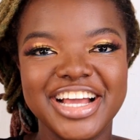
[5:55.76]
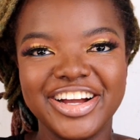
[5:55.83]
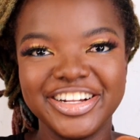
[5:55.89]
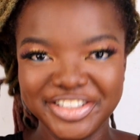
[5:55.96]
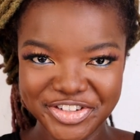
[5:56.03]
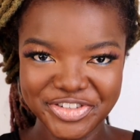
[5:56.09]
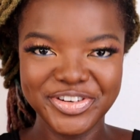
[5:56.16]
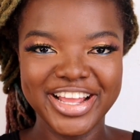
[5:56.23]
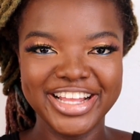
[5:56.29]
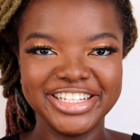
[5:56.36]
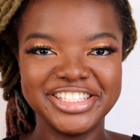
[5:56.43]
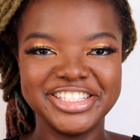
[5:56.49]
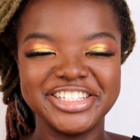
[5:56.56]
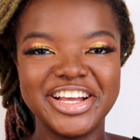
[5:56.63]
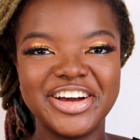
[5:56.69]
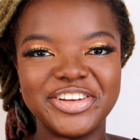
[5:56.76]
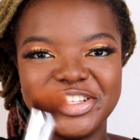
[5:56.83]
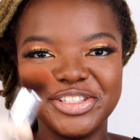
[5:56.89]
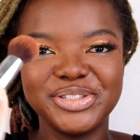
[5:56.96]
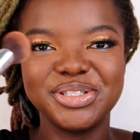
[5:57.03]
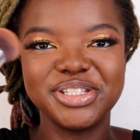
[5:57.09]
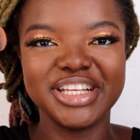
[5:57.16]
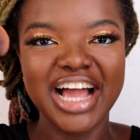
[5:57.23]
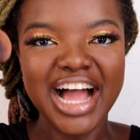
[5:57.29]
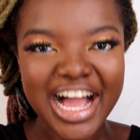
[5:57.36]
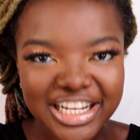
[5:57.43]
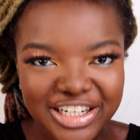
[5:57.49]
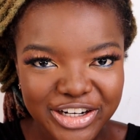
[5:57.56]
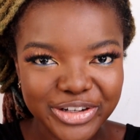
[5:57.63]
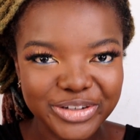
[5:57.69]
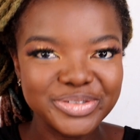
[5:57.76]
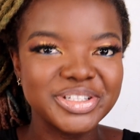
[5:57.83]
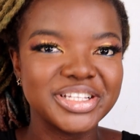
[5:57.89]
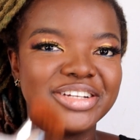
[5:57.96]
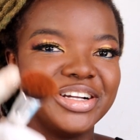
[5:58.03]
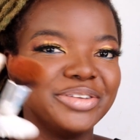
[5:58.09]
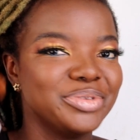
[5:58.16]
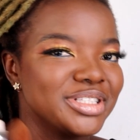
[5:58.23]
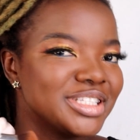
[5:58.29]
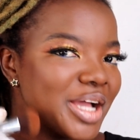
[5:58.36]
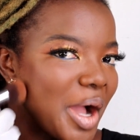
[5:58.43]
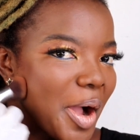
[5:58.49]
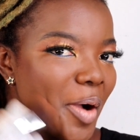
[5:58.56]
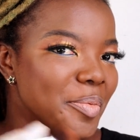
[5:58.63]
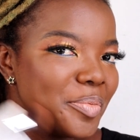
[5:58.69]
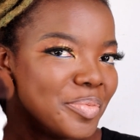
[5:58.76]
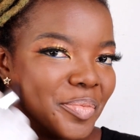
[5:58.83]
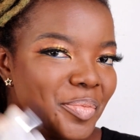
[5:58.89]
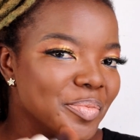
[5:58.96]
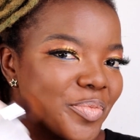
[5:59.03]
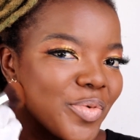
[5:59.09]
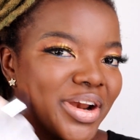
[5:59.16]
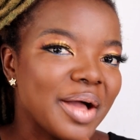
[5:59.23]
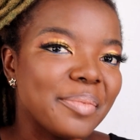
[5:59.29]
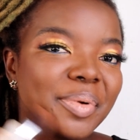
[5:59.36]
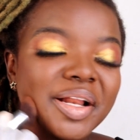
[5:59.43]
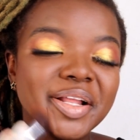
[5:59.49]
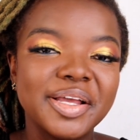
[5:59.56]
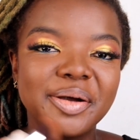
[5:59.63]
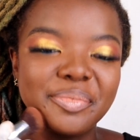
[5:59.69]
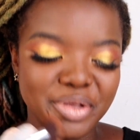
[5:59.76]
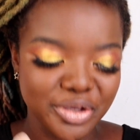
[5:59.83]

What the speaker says: And in reality now is using hand gloves with when applying our